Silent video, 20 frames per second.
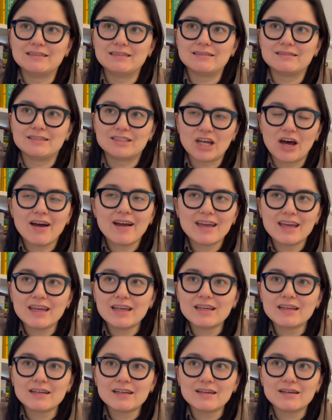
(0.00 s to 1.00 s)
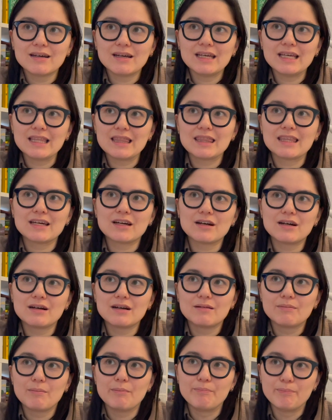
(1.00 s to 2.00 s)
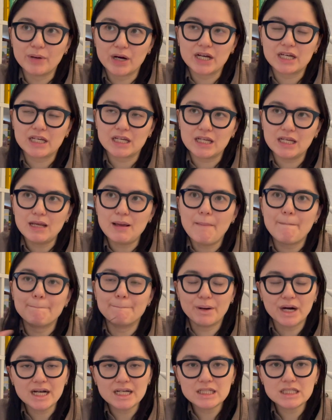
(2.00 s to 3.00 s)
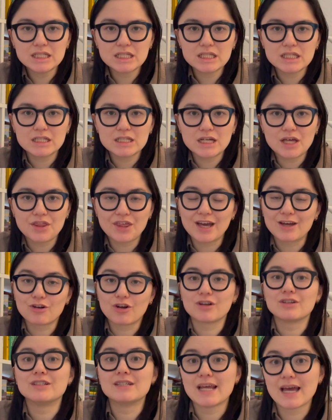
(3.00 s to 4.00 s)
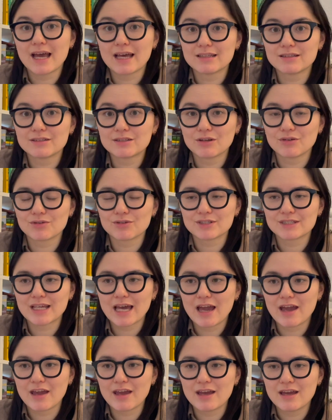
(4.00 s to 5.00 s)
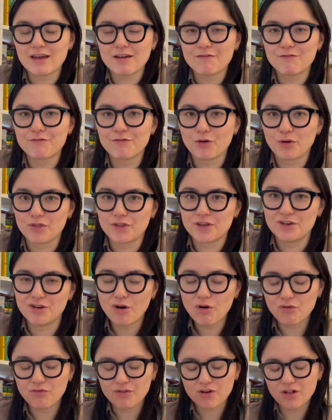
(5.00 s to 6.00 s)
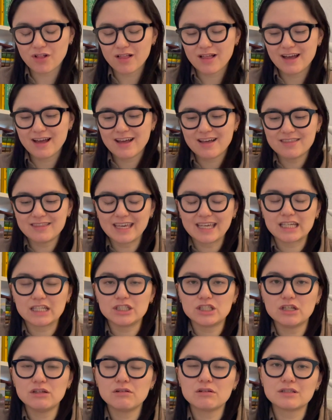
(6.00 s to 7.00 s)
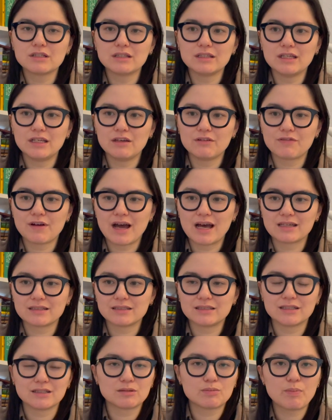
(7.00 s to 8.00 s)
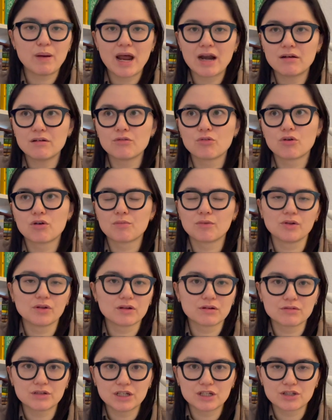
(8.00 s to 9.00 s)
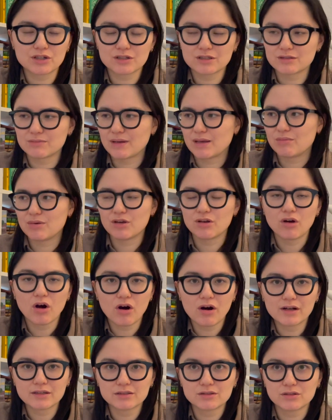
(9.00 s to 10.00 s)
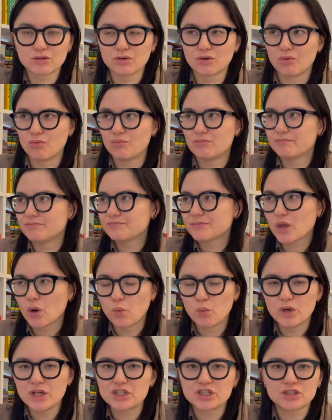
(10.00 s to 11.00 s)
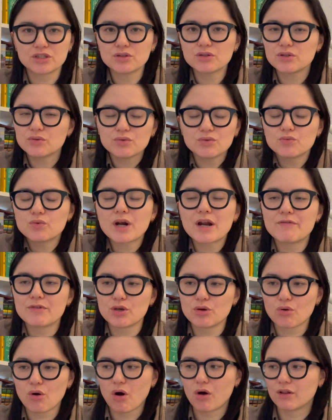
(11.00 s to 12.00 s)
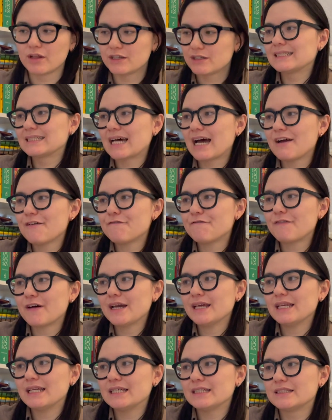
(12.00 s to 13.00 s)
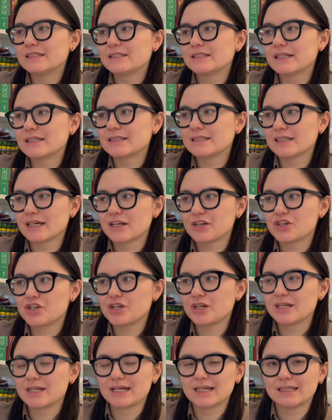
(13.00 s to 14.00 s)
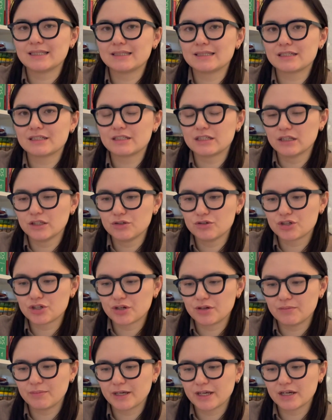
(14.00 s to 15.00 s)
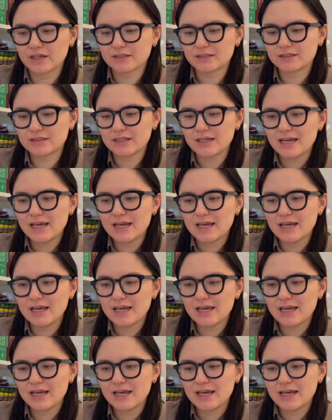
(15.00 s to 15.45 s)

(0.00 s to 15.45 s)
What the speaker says: dying in their body, but they're not dead, so to say, for the novel. They continue to live as these paranormal creatures, maybe ghosts or witches, whatever you call it. I find it's such a nice solution because